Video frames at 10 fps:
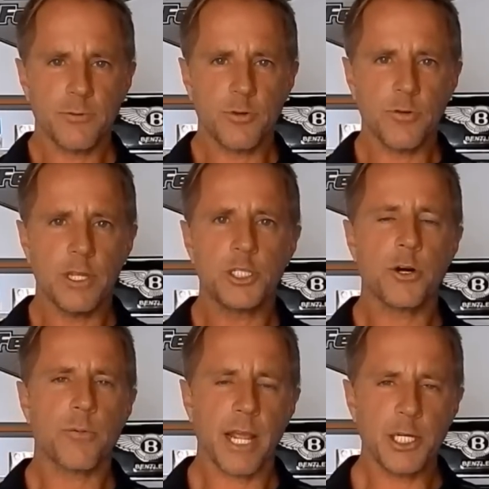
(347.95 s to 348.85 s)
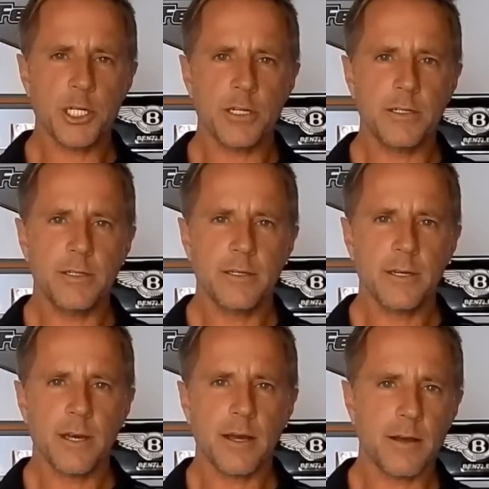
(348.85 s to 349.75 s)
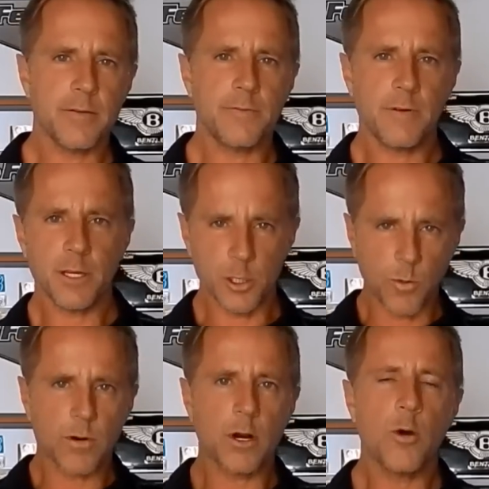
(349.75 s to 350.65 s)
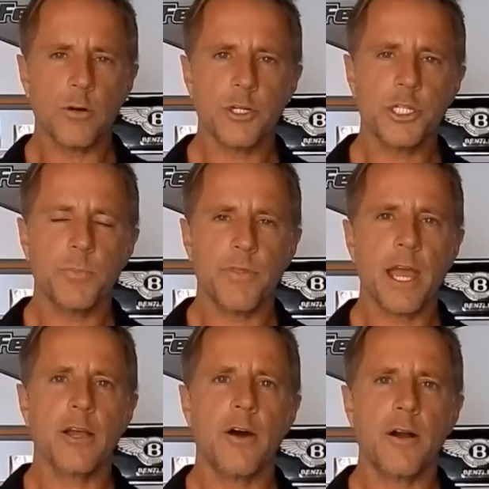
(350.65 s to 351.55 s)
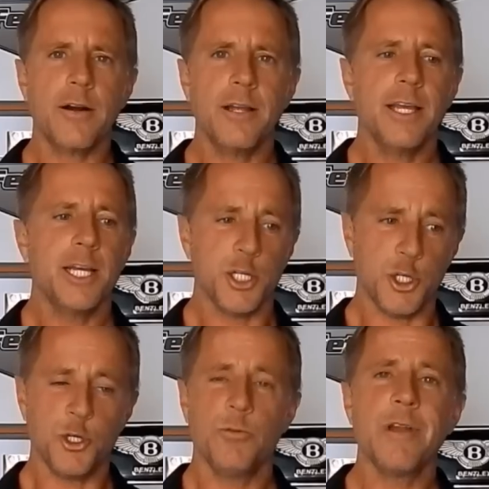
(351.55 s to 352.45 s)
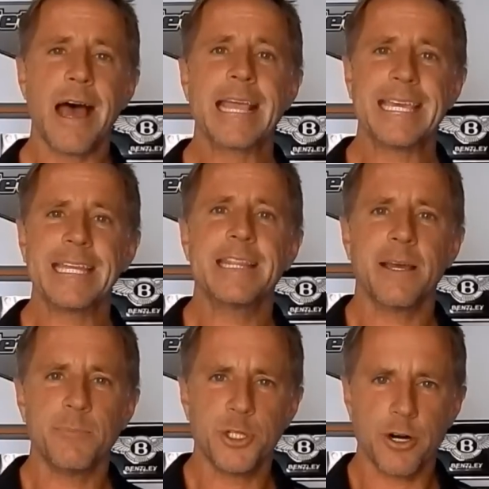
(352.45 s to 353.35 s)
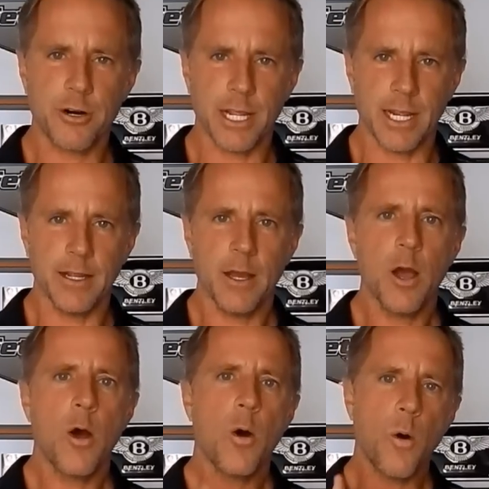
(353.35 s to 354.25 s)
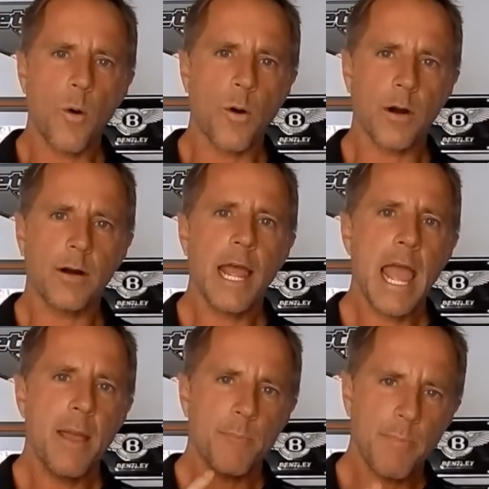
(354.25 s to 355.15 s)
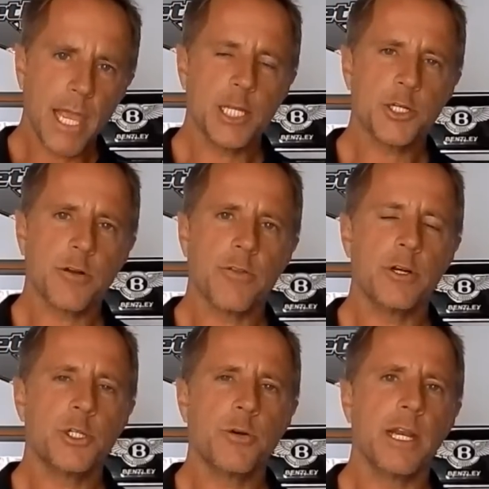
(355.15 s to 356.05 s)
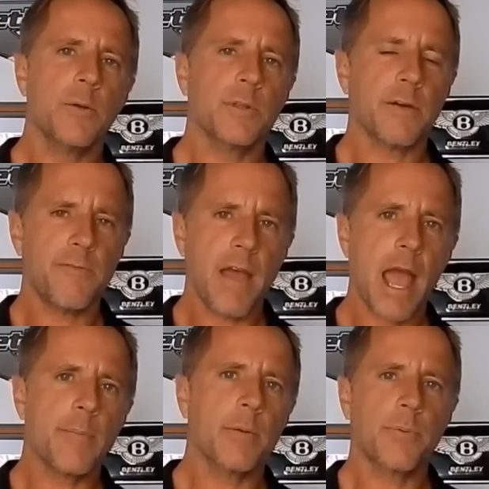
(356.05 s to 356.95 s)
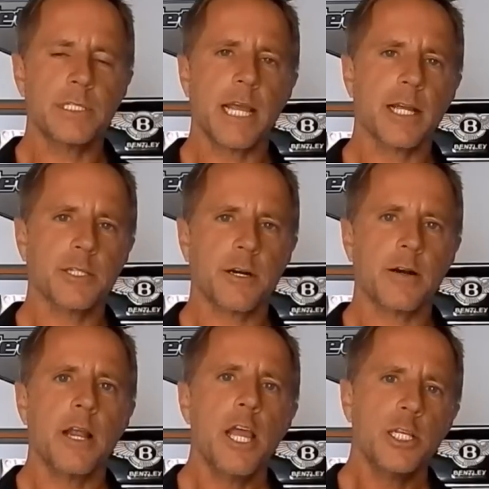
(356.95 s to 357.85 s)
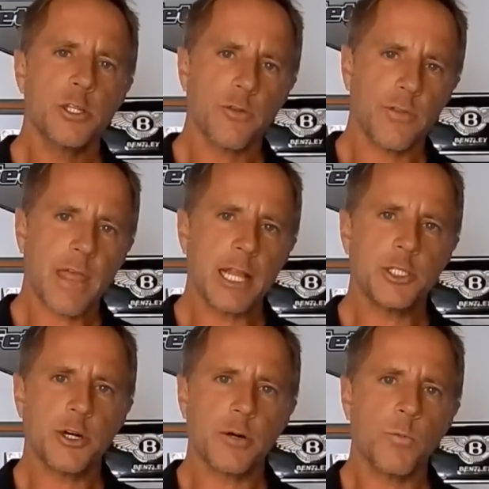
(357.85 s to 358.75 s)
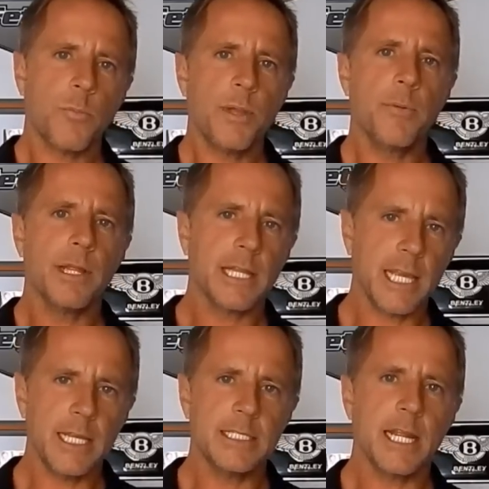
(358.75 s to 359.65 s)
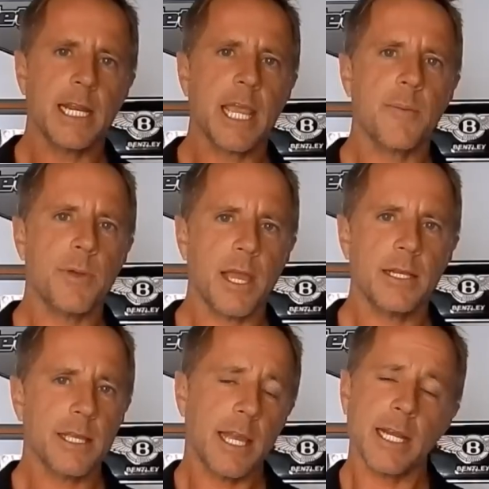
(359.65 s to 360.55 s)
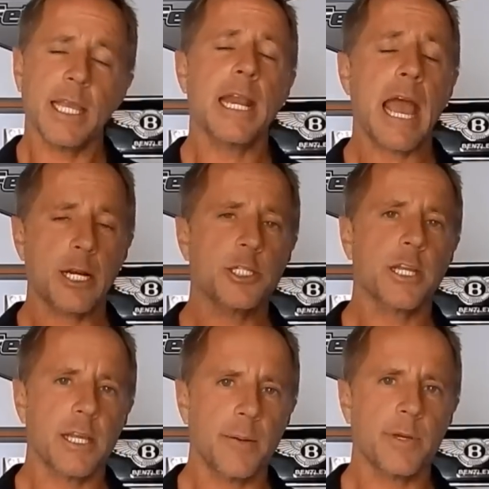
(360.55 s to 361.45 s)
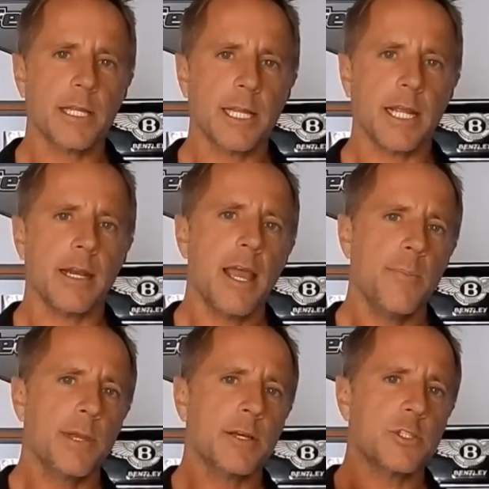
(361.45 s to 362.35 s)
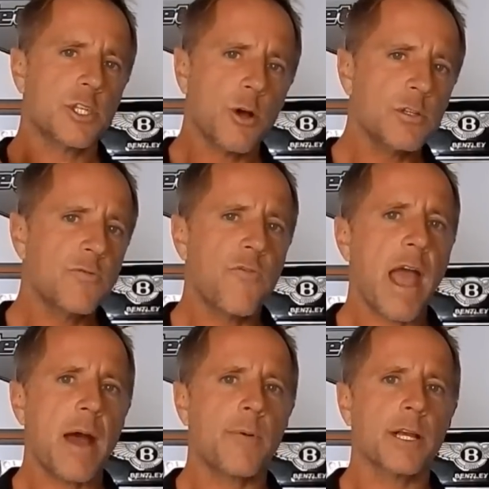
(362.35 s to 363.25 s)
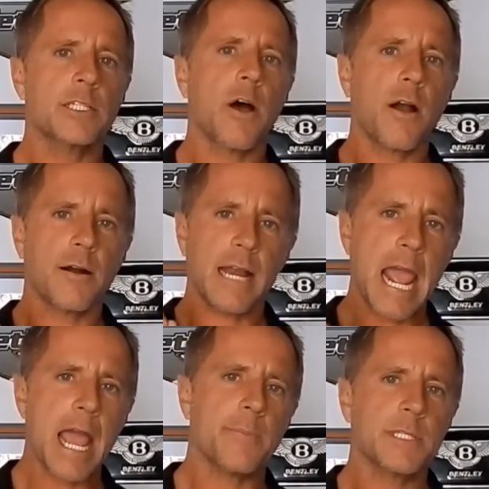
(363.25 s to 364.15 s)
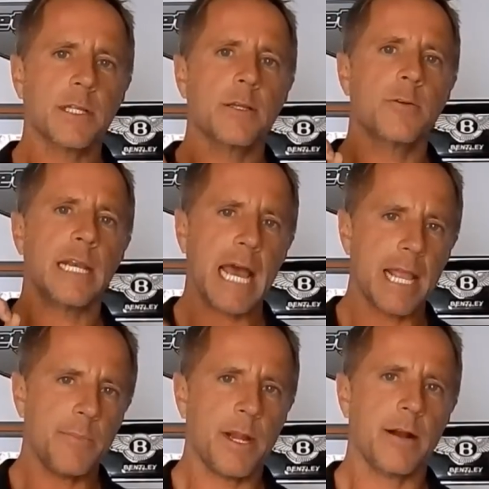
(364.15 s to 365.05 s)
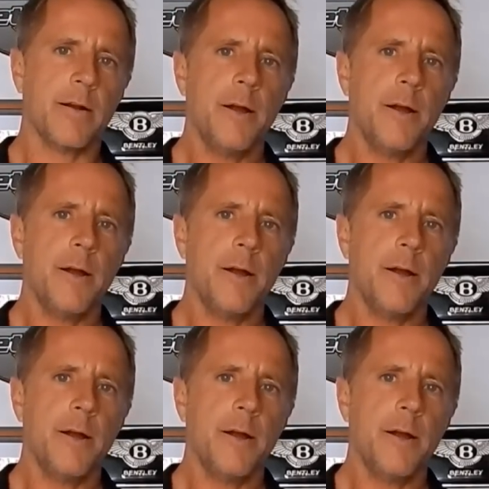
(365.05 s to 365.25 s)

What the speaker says: through the duration of your ownership of that car, do not get them dirty. Or make sure they're treated with a fabric protector so that that dirt will be released and can actually come clean, because those fabrics are an absolute nightmare.